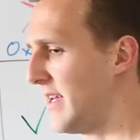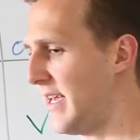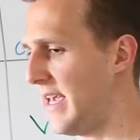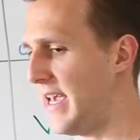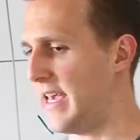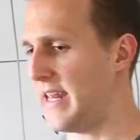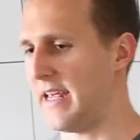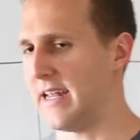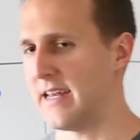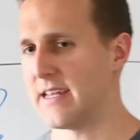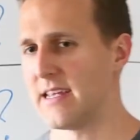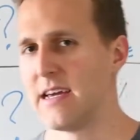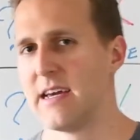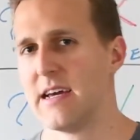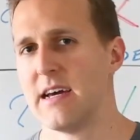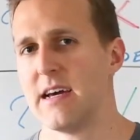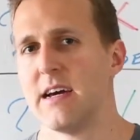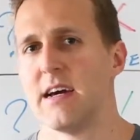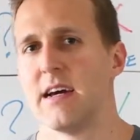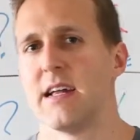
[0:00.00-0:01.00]
in it.
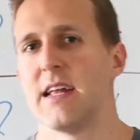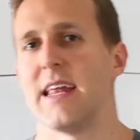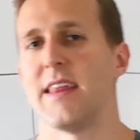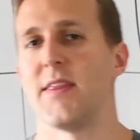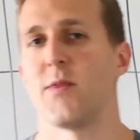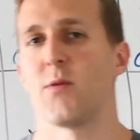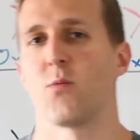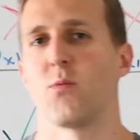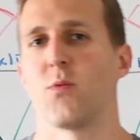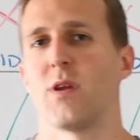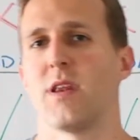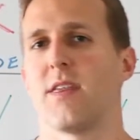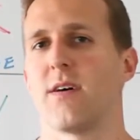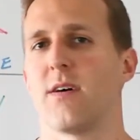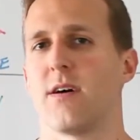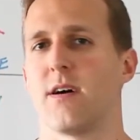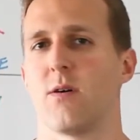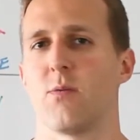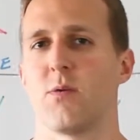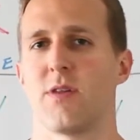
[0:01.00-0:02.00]
And with
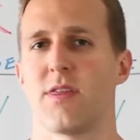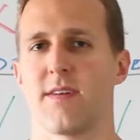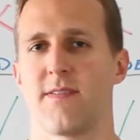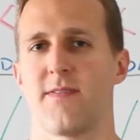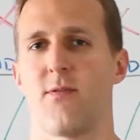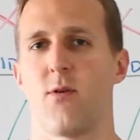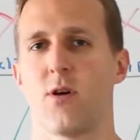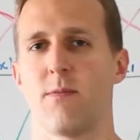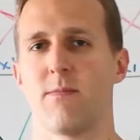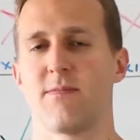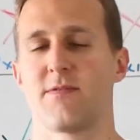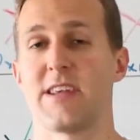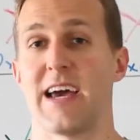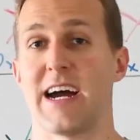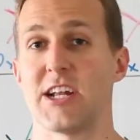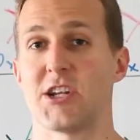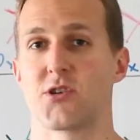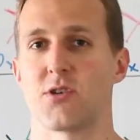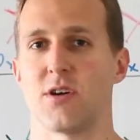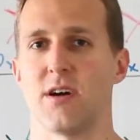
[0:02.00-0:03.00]
the form
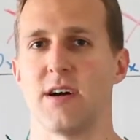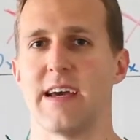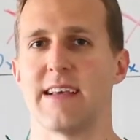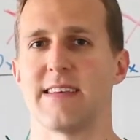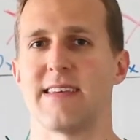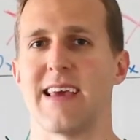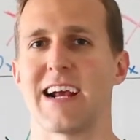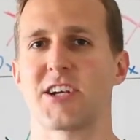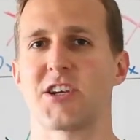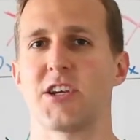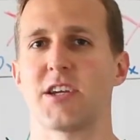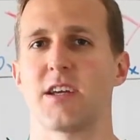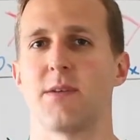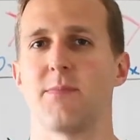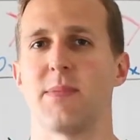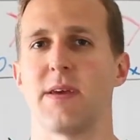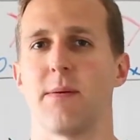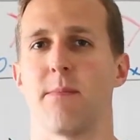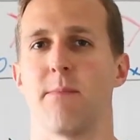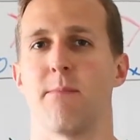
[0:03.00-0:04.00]
tetra, it's actually
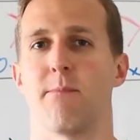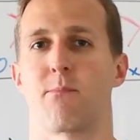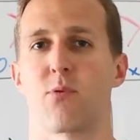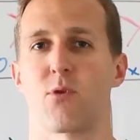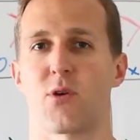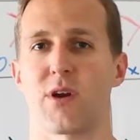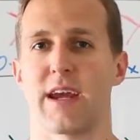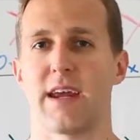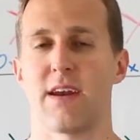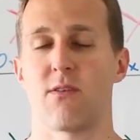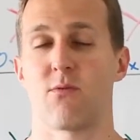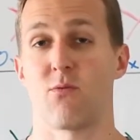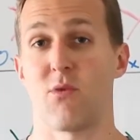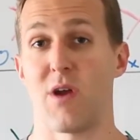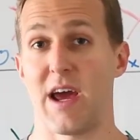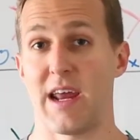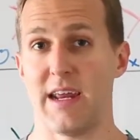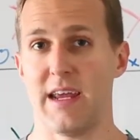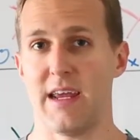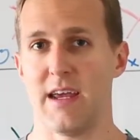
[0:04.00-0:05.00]
going to be brain
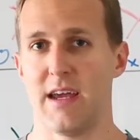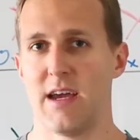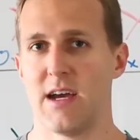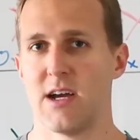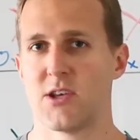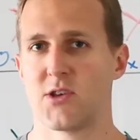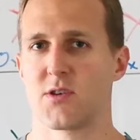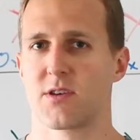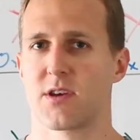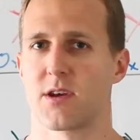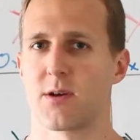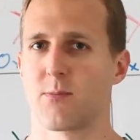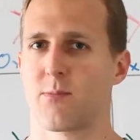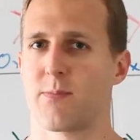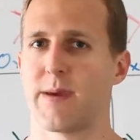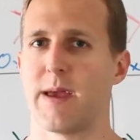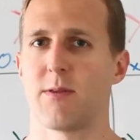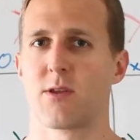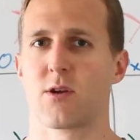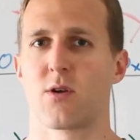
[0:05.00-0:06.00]
ready, so it's going to
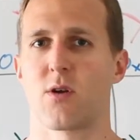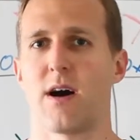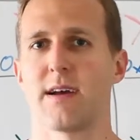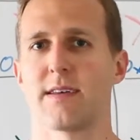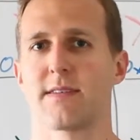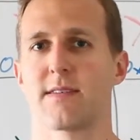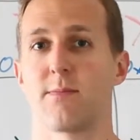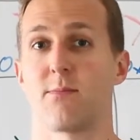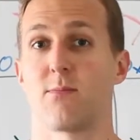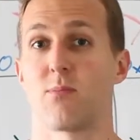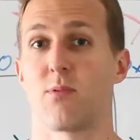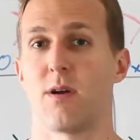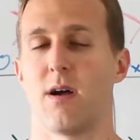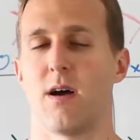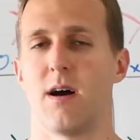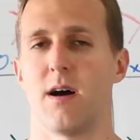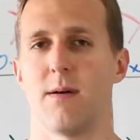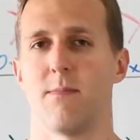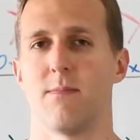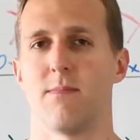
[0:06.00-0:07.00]
be able to cross
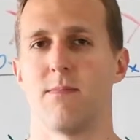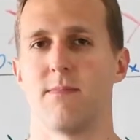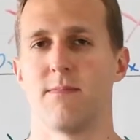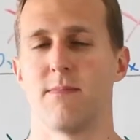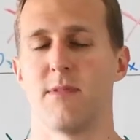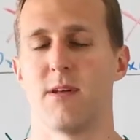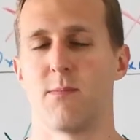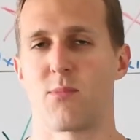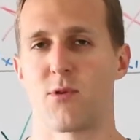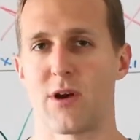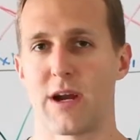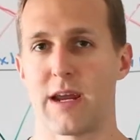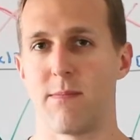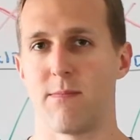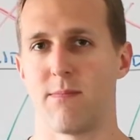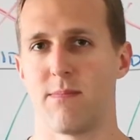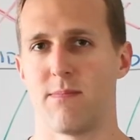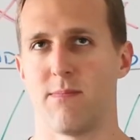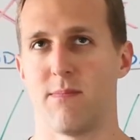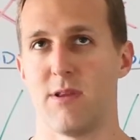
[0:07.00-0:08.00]
the
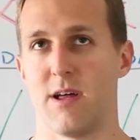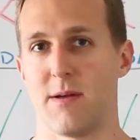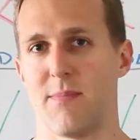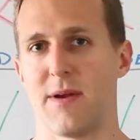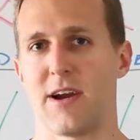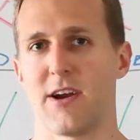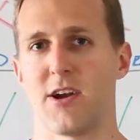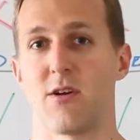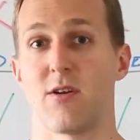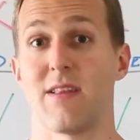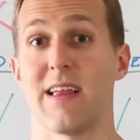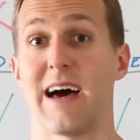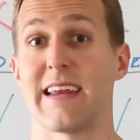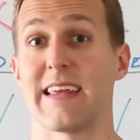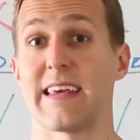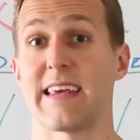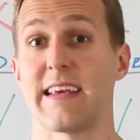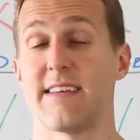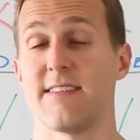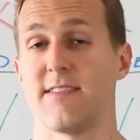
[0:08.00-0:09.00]
brain-blood barrier a
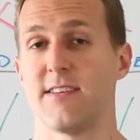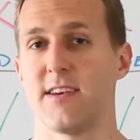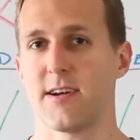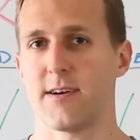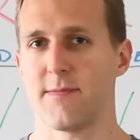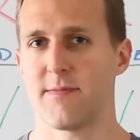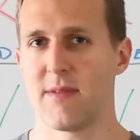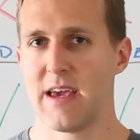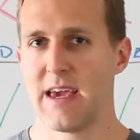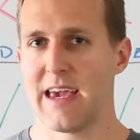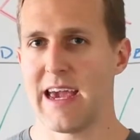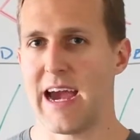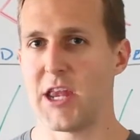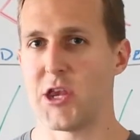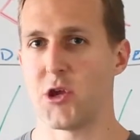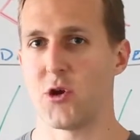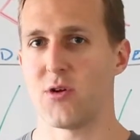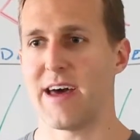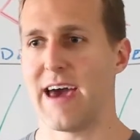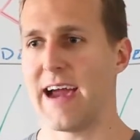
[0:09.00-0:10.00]
lot easier, and
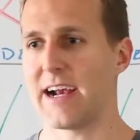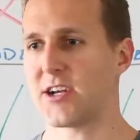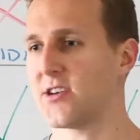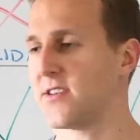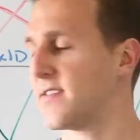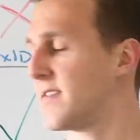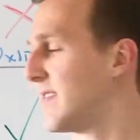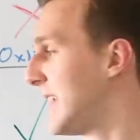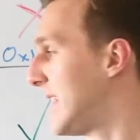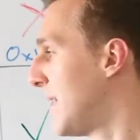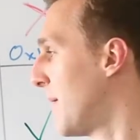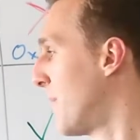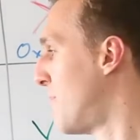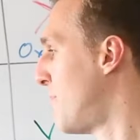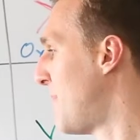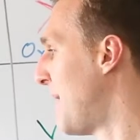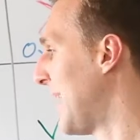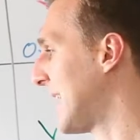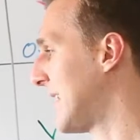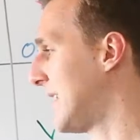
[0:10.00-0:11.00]
you'll actually see a
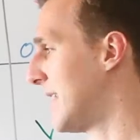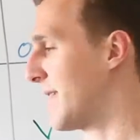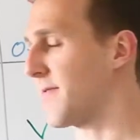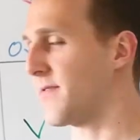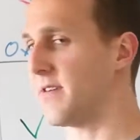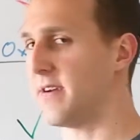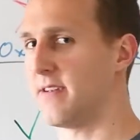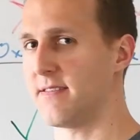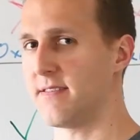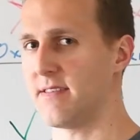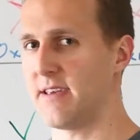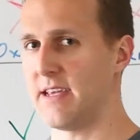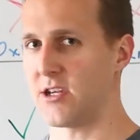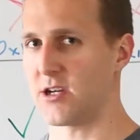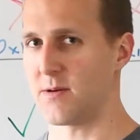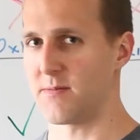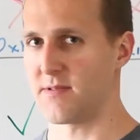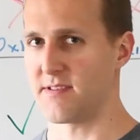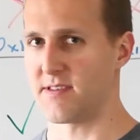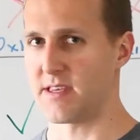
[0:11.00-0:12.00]
big difference in
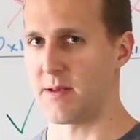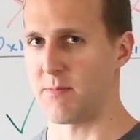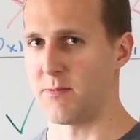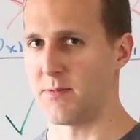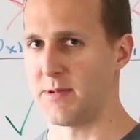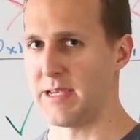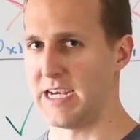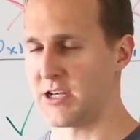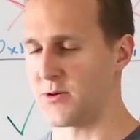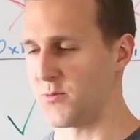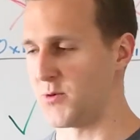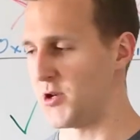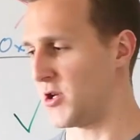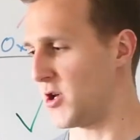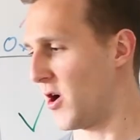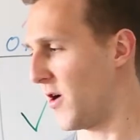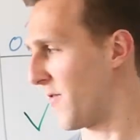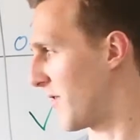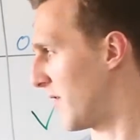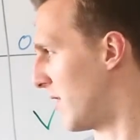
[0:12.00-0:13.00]
terms of supplementation. When you
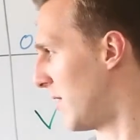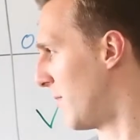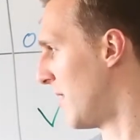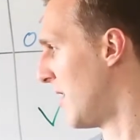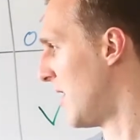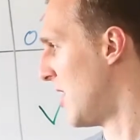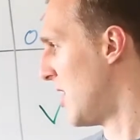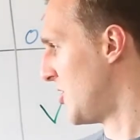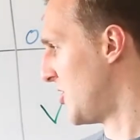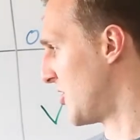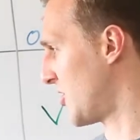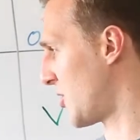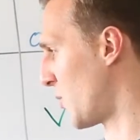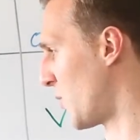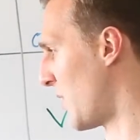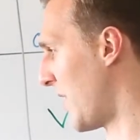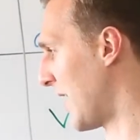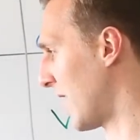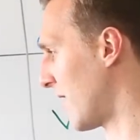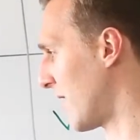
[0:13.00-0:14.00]
go from just a
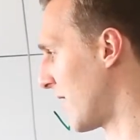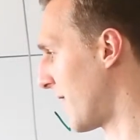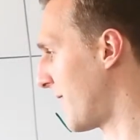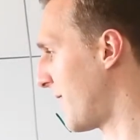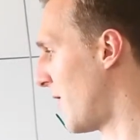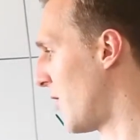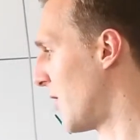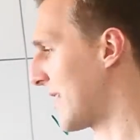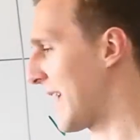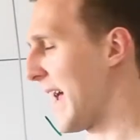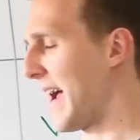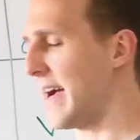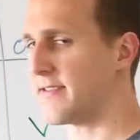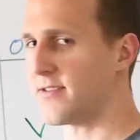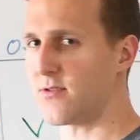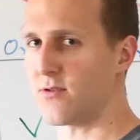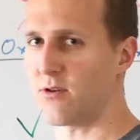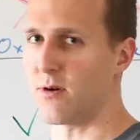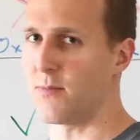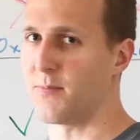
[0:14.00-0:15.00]
regular folic
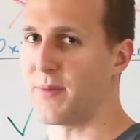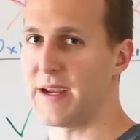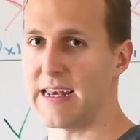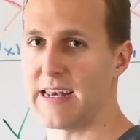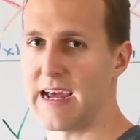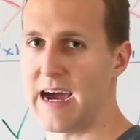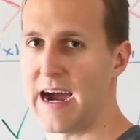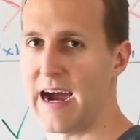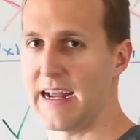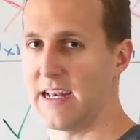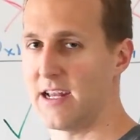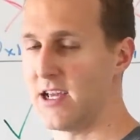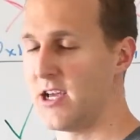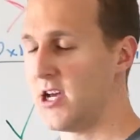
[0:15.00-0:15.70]
acid or B9